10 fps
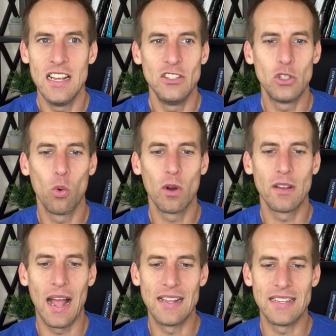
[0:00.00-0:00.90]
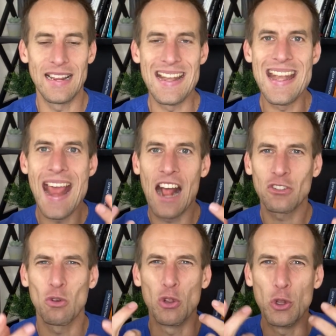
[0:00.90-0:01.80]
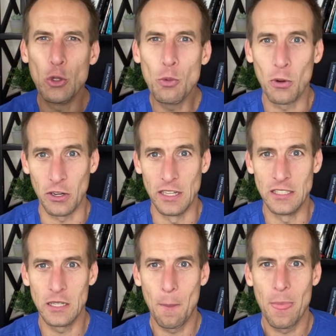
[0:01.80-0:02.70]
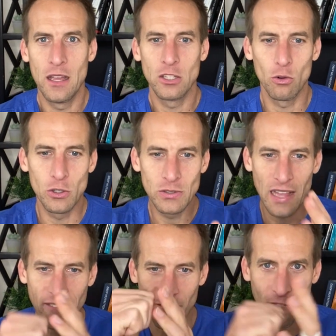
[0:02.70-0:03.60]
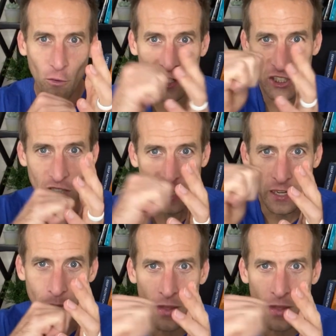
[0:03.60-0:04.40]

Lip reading: to work as a natural lubricant to reduce that friction,